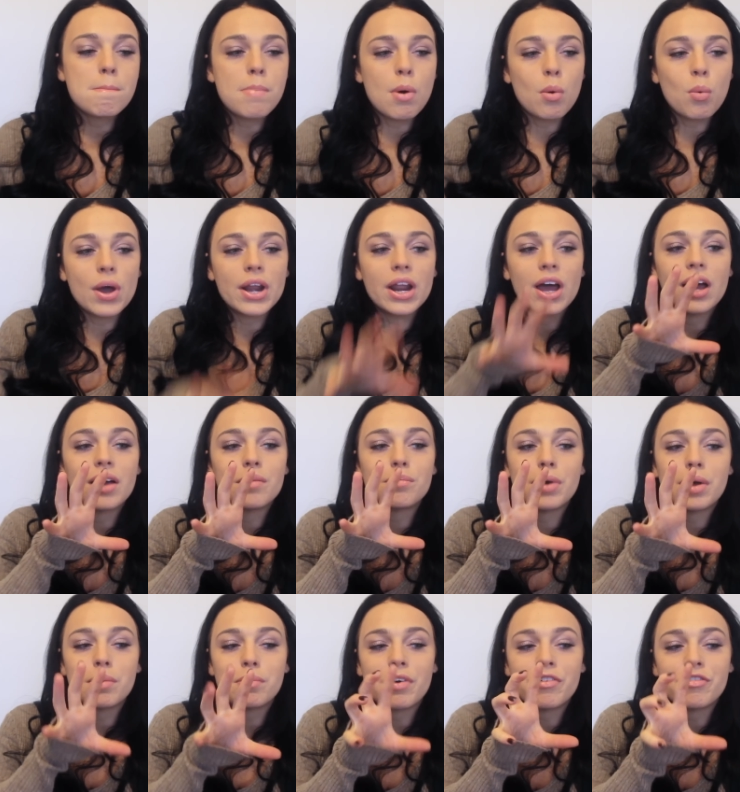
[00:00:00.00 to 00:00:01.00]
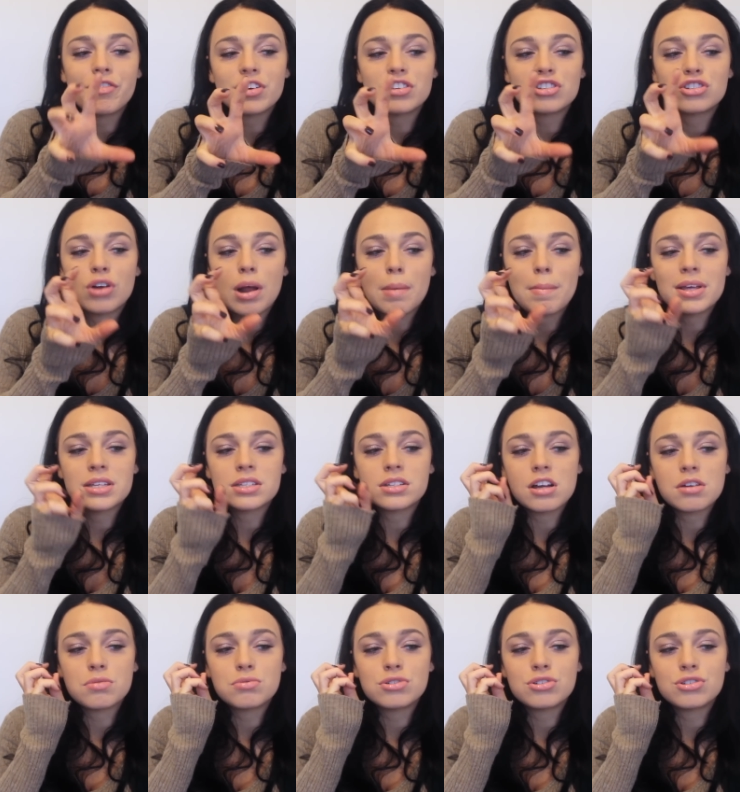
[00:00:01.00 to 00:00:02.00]
But when I, but in my first
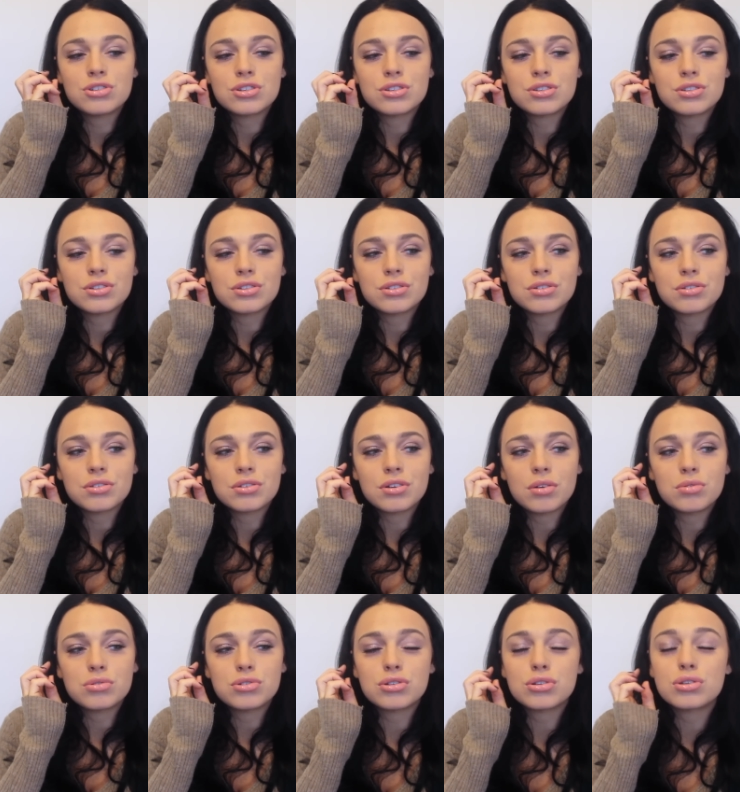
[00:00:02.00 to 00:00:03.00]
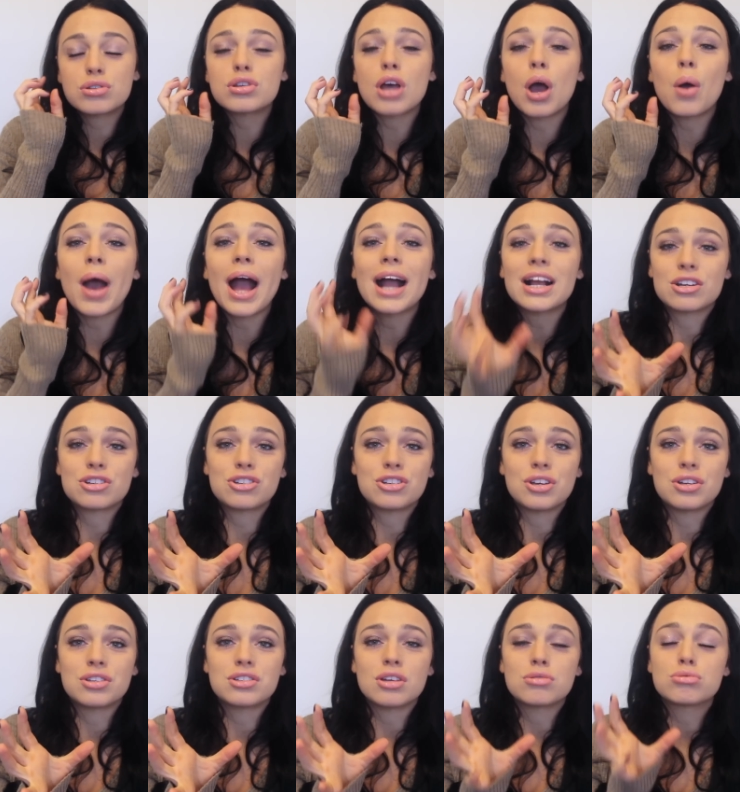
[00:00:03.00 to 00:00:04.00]
trimester, I was just I was just so
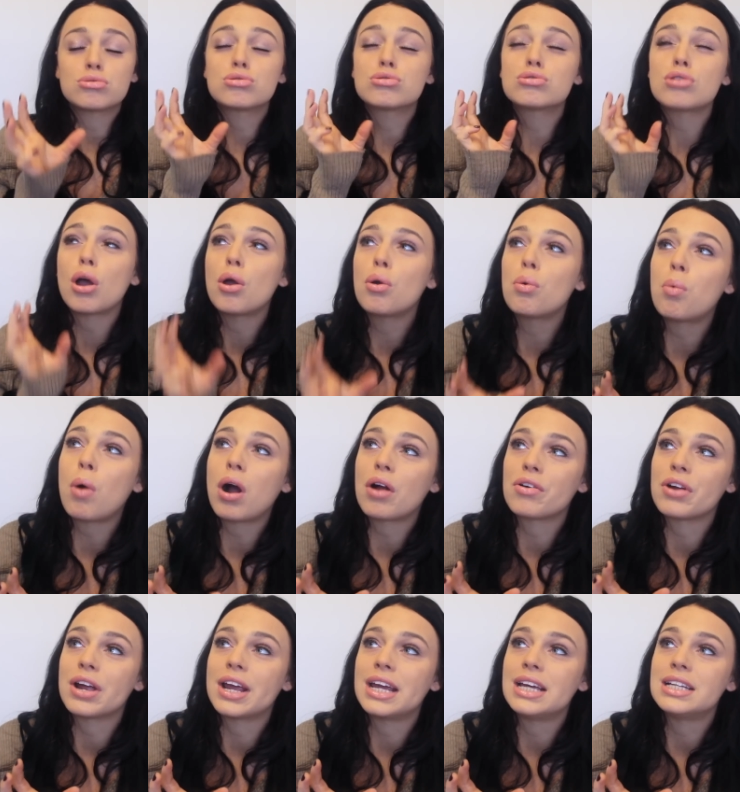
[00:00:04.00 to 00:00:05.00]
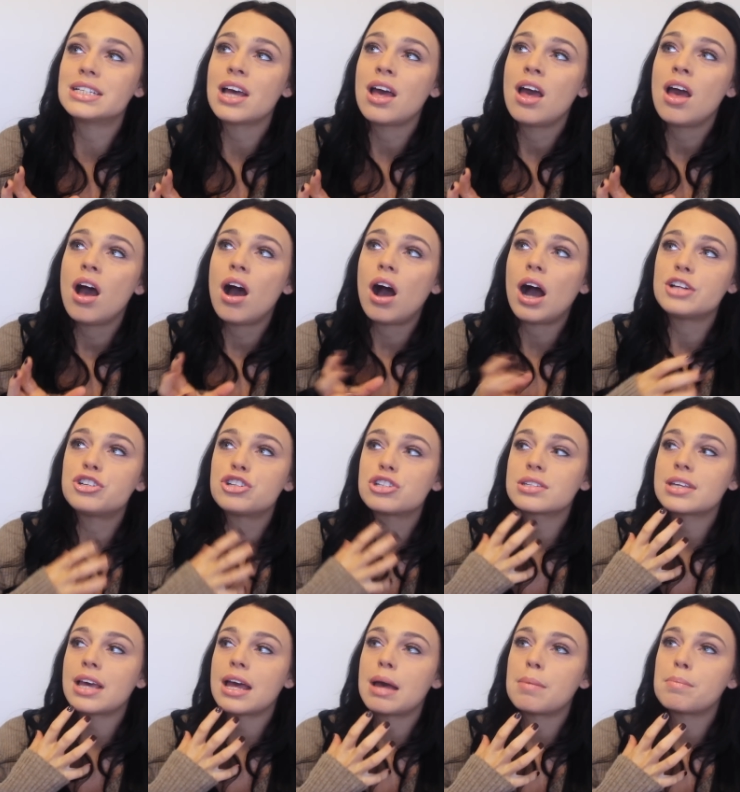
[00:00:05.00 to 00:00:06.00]
anxious. I was so worried. I
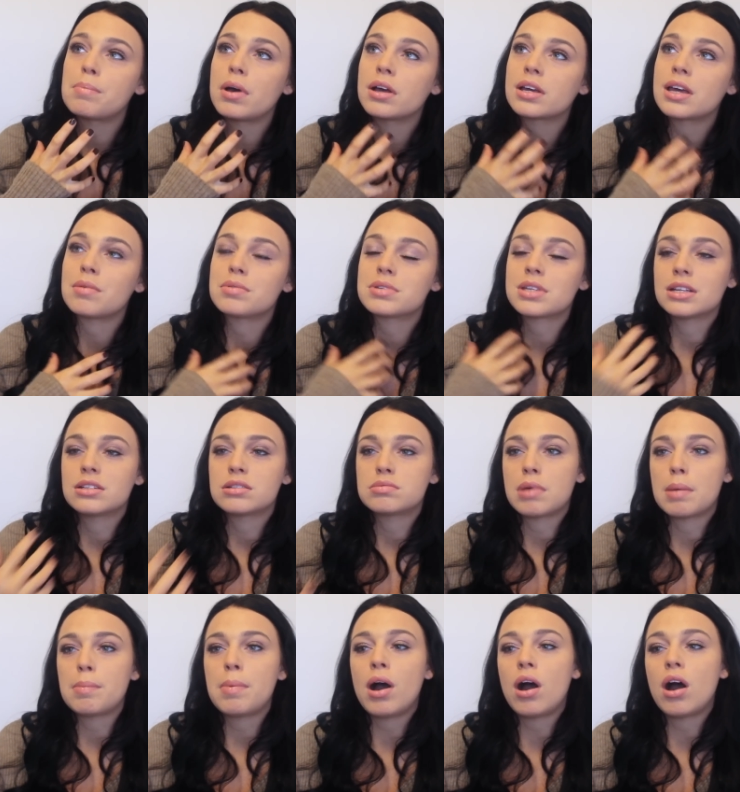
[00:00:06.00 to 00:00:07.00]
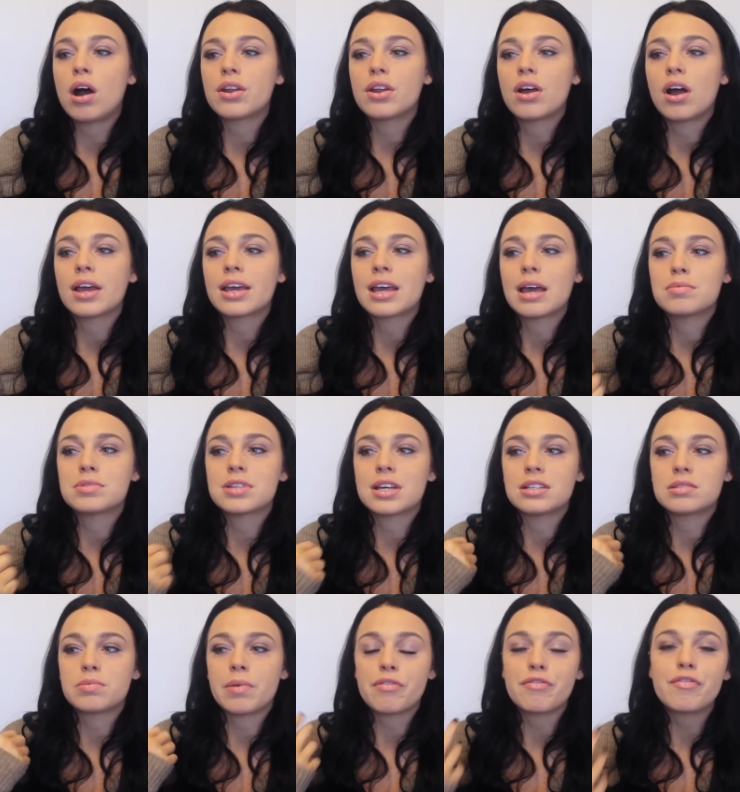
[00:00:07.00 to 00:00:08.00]
just kept I kept saying to my partner, I kept
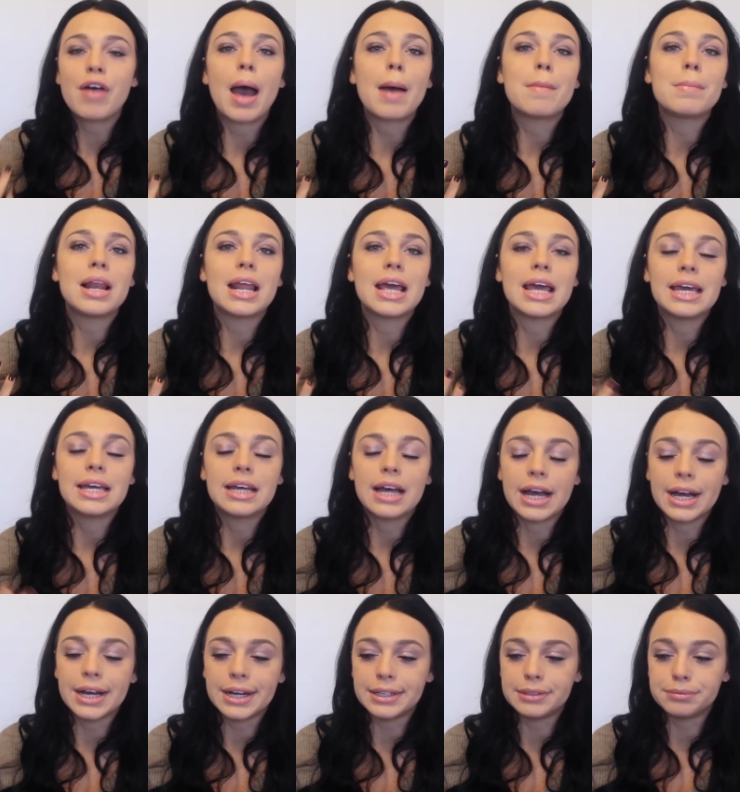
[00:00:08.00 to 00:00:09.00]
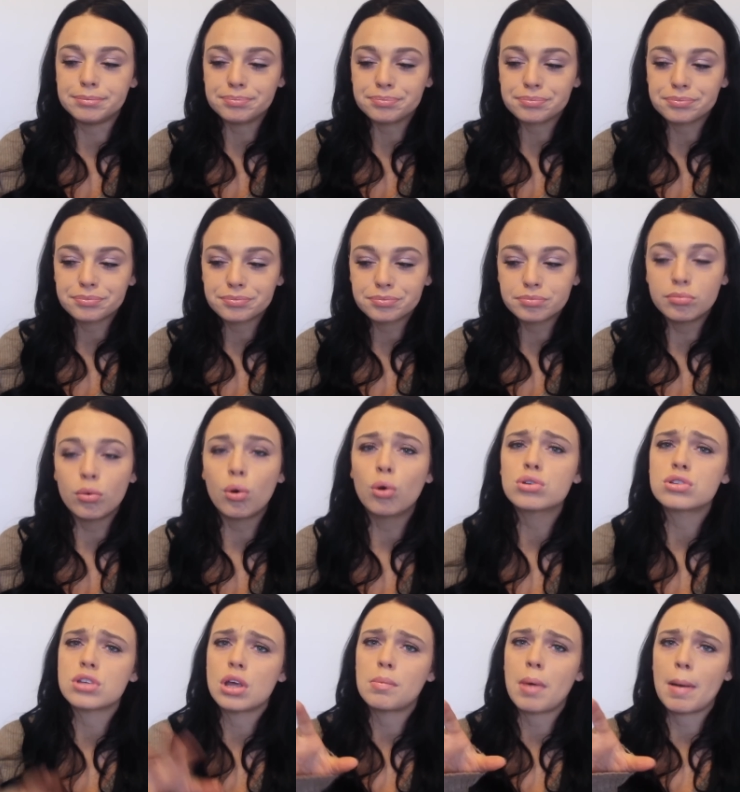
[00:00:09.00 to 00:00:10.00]
saying to my family, um,
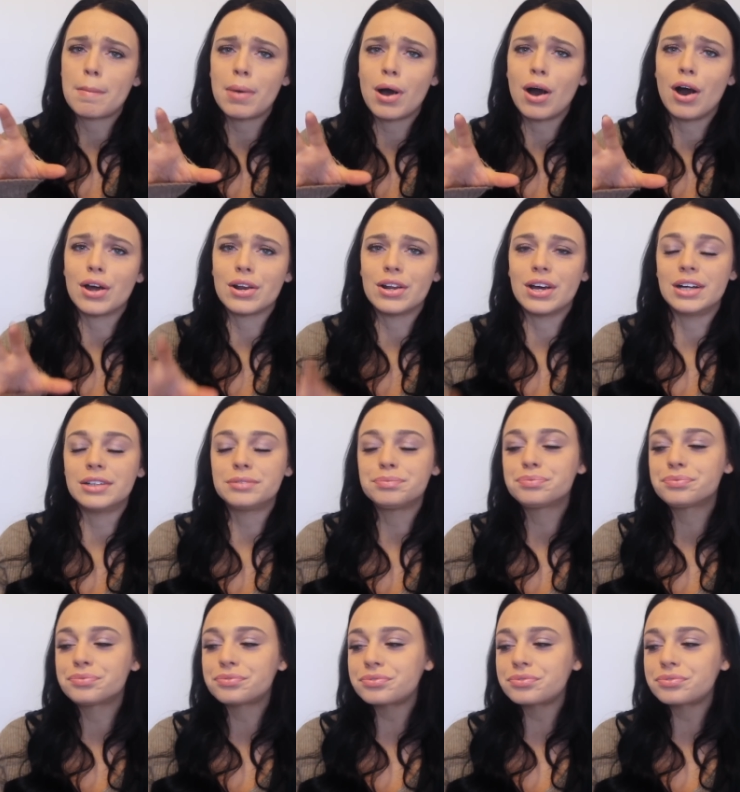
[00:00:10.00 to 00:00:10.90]
more so my partner,